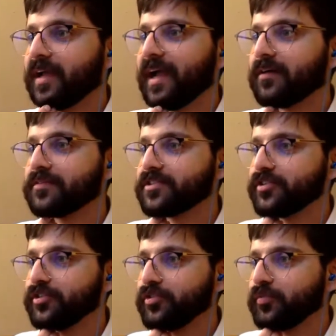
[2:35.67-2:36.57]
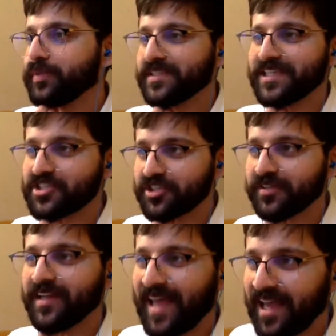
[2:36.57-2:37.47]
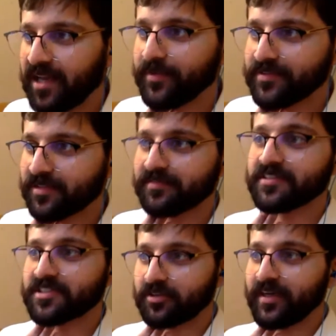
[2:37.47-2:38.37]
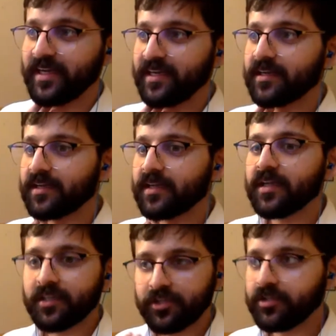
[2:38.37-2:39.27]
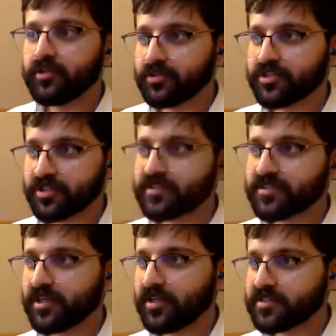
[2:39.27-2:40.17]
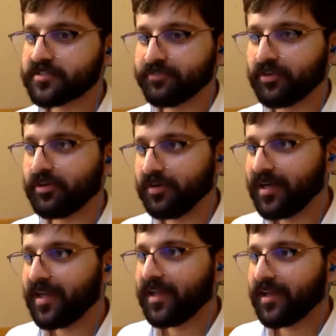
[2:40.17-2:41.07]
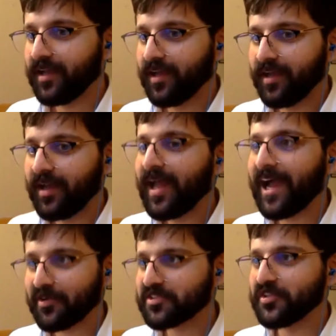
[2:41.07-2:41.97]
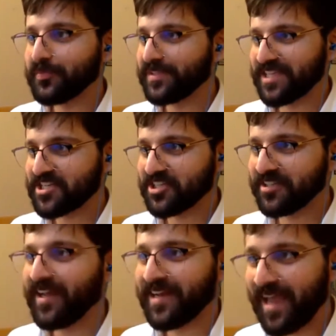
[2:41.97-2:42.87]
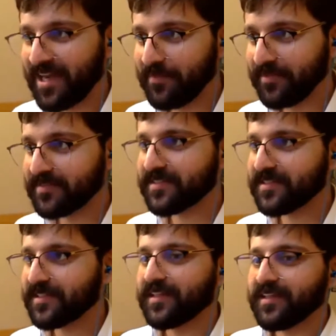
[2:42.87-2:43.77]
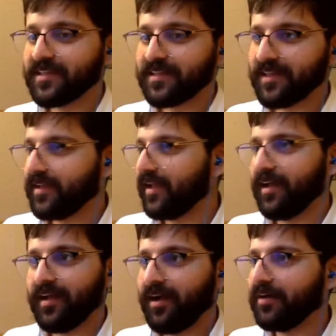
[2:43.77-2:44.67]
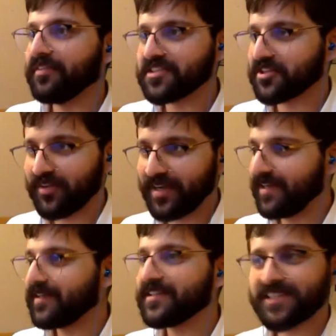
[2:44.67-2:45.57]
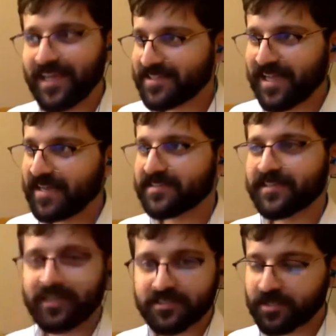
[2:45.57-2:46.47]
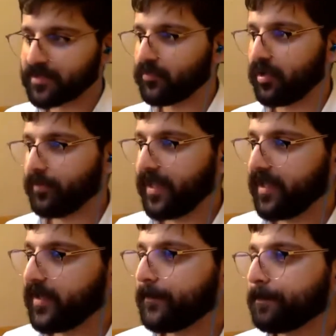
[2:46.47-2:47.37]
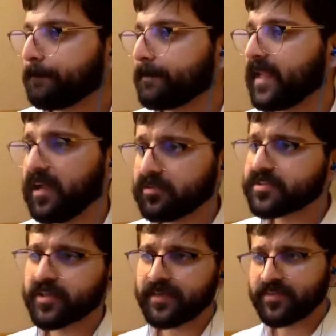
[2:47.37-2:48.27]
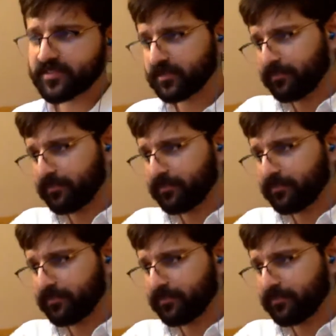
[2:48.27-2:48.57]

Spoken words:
how to position an element on the screen, you could just search for how to position an element on the screen, CSS, and something will appear. I'll also give you